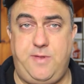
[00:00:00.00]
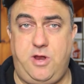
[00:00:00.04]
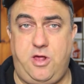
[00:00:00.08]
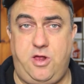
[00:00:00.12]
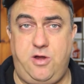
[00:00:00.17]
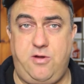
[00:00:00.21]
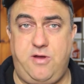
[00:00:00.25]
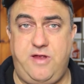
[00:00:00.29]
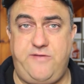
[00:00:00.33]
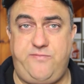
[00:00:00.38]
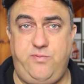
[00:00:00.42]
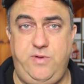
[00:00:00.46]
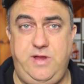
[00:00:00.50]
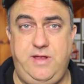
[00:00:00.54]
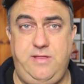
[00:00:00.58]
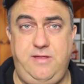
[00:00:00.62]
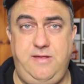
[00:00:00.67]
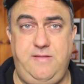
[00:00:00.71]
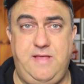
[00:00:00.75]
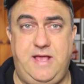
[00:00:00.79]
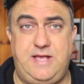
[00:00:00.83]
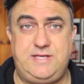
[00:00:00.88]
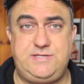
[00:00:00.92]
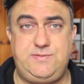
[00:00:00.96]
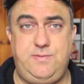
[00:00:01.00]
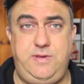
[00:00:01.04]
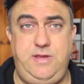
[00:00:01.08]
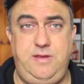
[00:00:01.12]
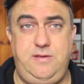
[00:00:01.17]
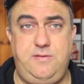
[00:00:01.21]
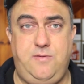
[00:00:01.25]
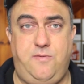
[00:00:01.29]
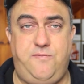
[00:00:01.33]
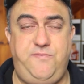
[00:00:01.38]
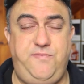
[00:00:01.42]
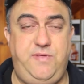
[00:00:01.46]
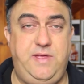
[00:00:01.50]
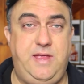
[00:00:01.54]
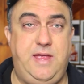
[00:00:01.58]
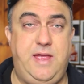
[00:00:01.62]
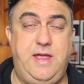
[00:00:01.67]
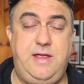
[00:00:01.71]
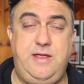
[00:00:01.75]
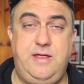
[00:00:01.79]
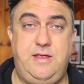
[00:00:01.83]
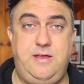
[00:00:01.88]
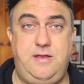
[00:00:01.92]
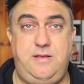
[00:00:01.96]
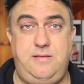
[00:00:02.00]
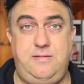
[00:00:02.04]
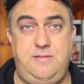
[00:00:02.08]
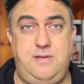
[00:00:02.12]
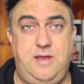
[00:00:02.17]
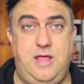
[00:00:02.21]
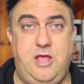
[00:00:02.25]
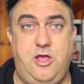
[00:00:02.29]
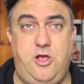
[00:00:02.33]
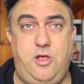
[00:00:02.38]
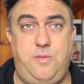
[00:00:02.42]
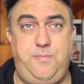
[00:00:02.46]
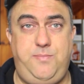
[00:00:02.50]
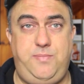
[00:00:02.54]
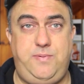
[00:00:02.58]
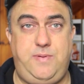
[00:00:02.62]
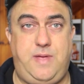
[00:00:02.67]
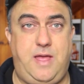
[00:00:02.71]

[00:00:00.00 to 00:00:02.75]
on Autograph Weekly last week. Hopefully I can help.